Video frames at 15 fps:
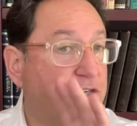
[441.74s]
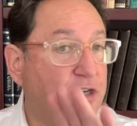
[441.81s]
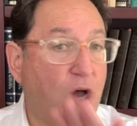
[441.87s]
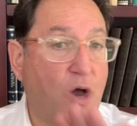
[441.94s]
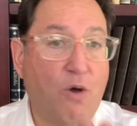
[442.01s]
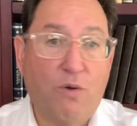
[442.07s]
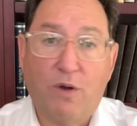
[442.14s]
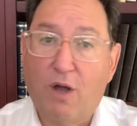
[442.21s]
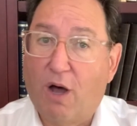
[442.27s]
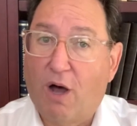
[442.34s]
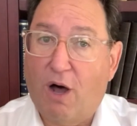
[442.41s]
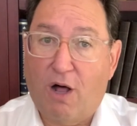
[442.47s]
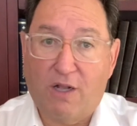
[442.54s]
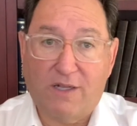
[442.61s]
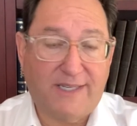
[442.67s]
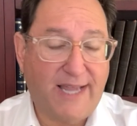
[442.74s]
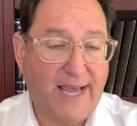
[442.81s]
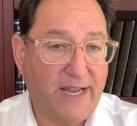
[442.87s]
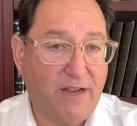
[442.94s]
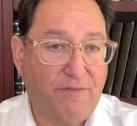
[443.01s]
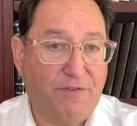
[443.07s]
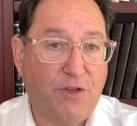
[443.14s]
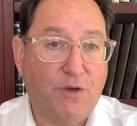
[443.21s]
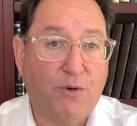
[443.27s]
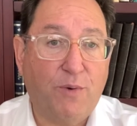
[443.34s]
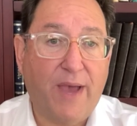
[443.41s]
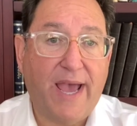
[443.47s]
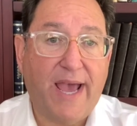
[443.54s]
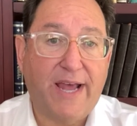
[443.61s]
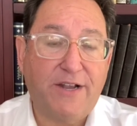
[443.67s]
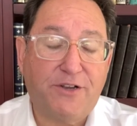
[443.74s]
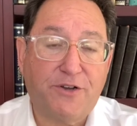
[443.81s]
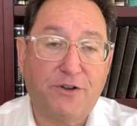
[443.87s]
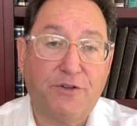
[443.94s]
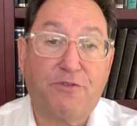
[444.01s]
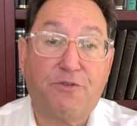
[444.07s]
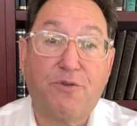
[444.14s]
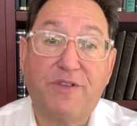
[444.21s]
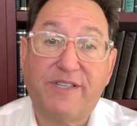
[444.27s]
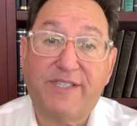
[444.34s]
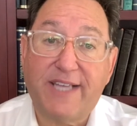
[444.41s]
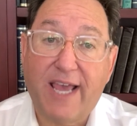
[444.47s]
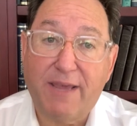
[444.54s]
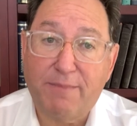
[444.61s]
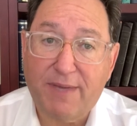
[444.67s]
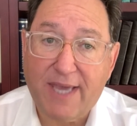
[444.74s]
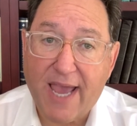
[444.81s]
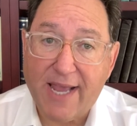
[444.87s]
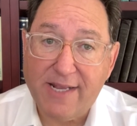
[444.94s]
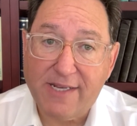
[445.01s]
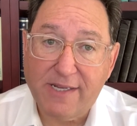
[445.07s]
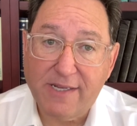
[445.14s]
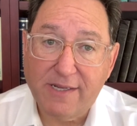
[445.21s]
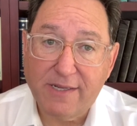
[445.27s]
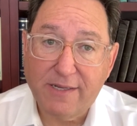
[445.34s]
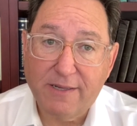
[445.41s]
don't all ten of you enter through the same gate.